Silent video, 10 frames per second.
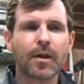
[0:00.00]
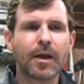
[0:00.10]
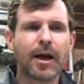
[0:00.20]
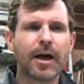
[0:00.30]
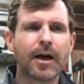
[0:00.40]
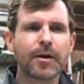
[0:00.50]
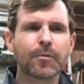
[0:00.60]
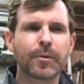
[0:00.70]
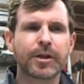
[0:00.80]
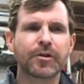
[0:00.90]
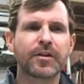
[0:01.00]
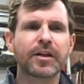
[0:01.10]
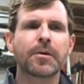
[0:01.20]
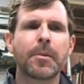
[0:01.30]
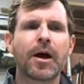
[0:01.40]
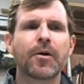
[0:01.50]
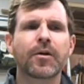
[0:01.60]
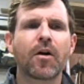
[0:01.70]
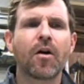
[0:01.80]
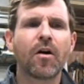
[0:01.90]
when you think about
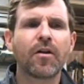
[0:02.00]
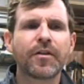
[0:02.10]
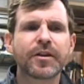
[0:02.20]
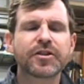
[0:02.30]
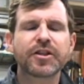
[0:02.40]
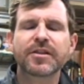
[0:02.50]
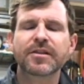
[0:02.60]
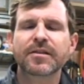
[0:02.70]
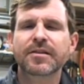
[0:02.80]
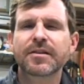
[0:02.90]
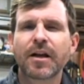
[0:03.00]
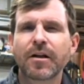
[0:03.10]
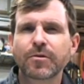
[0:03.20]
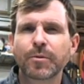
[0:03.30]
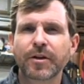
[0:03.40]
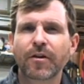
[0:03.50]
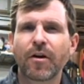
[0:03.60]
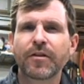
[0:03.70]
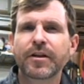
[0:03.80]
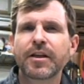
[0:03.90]
all that Jesus dealt with,
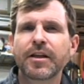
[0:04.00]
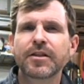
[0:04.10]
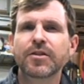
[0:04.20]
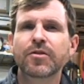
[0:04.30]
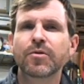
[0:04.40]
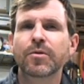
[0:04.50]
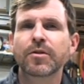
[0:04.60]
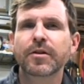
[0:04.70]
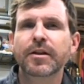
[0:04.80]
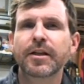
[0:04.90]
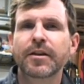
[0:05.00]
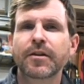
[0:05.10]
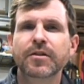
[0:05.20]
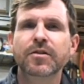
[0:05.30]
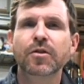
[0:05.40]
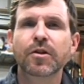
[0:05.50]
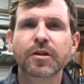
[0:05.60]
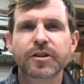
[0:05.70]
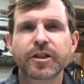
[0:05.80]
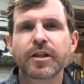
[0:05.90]
all that he endured in the
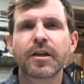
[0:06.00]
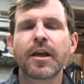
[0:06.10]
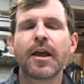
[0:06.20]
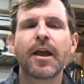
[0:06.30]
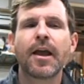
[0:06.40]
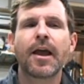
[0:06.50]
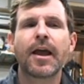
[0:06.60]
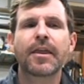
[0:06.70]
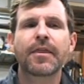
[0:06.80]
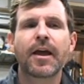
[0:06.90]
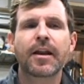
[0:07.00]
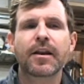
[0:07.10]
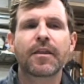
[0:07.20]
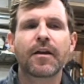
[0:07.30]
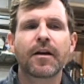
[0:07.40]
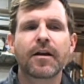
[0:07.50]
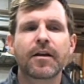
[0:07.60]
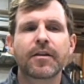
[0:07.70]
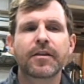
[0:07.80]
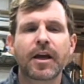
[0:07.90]
scourging and then
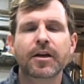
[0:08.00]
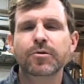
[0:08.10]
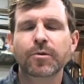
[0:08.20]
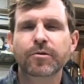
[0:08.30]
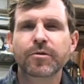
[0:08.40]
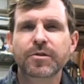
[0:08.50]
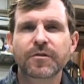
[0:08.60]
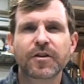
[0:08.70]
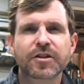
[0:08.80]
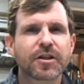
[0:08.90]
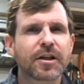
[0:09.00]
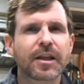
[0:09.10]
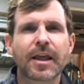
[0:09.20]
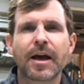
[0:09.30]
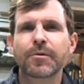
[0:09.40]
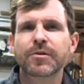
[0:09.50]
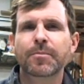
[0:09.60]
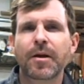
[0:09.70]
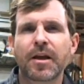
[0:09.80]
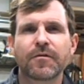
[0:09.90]
the actual crucifixion, that was
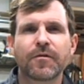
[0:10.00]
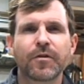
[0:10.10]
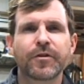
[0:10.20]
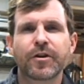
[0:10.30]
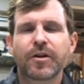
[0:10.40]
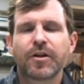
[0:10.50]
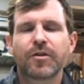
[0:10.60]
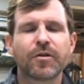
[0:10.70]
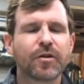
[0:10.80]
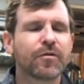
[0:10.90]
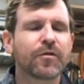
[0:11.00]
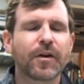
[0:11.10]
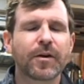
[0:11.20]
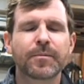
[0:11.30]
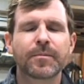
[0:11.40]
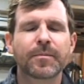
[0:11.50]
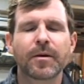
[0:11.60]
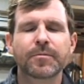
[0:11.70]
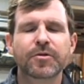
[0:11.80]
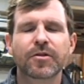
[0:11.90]
painful. You've
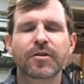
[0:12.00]
I'm sure